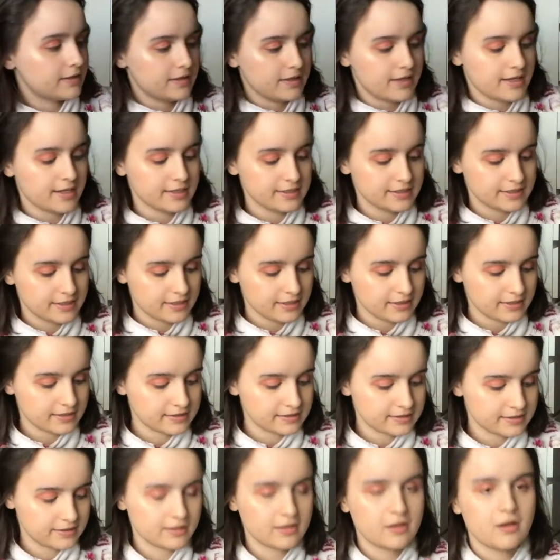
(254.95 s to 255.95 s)
this
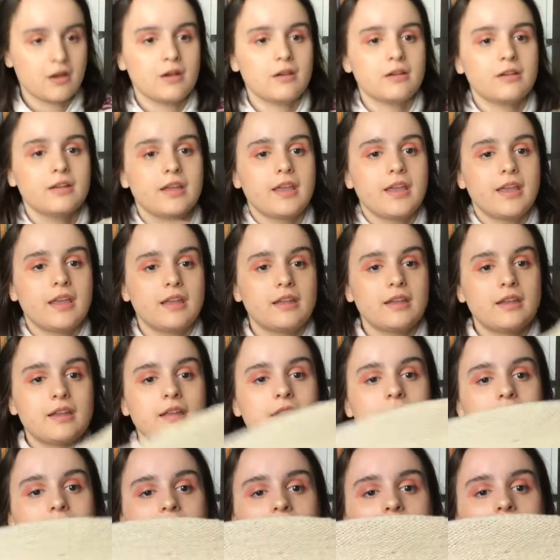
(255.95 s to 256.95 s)
is the cardigan
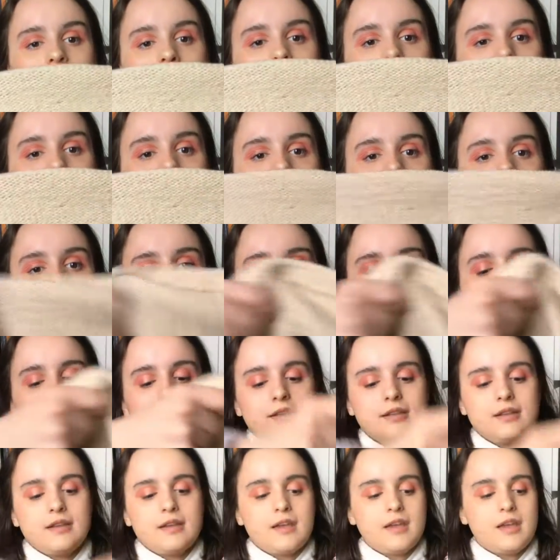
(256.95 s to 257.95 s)
that
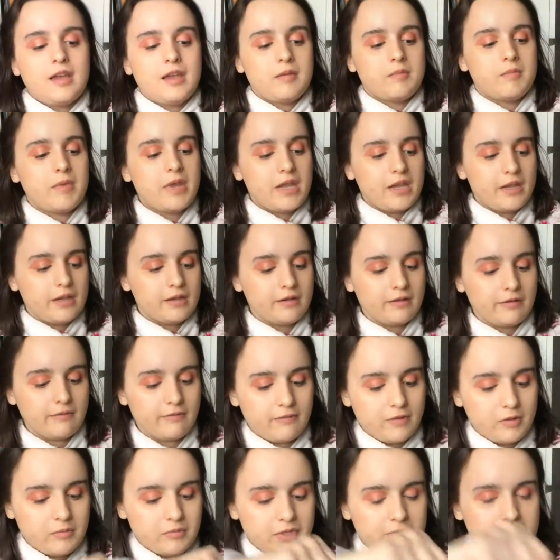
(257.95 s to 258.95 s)
I made
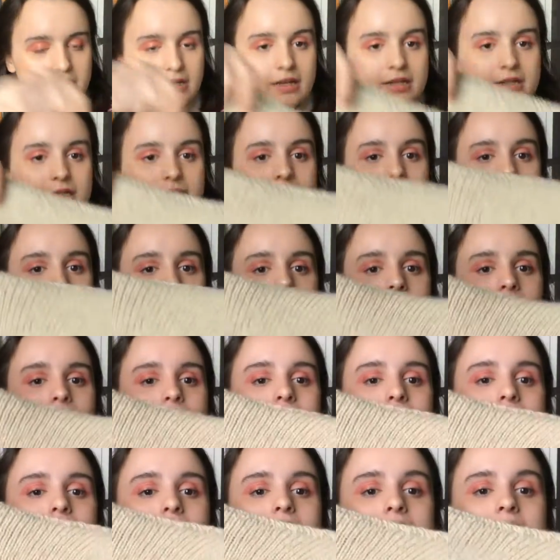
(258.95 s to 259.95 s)
from the
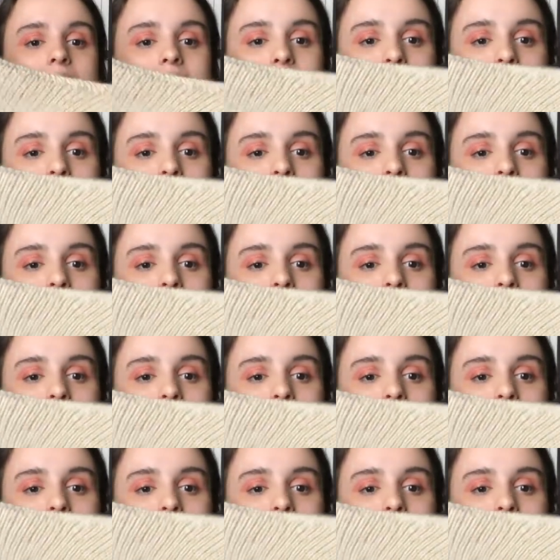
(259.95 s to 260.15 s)
1950s